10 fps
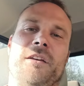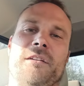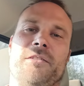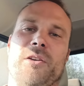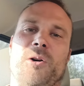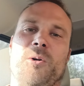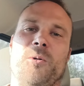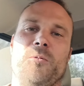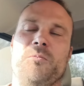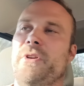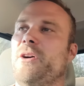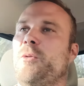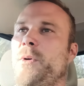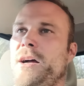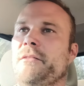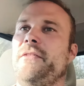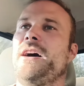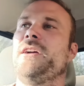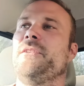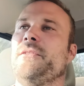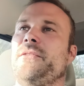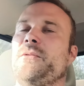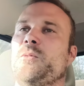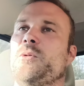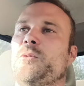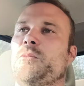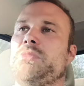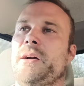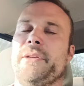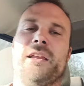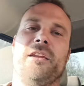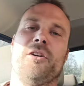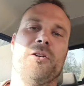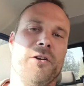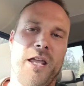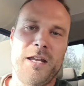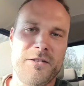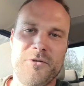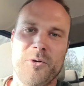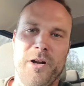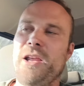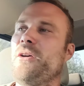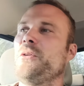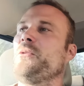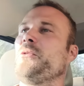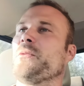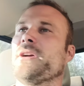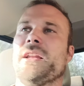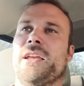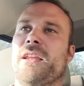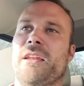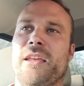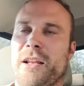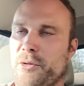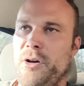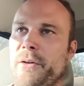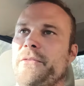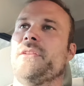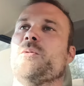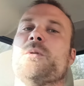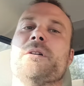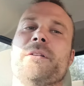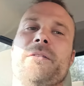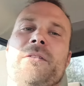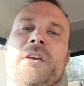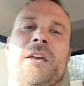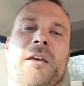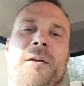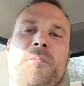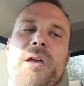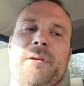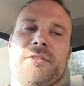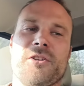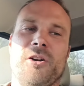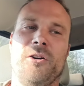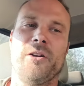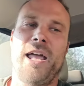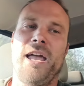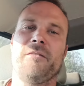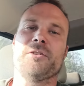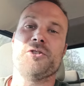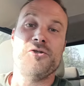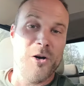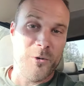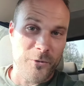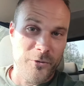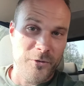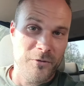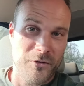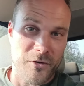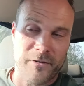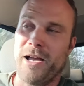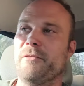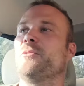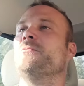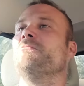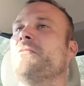So, you know, wildfires, we'll probably get into hurricanes and tornadoes. We're going to get into getting lost in the woods. Maybe I should call it Average Joe's survival.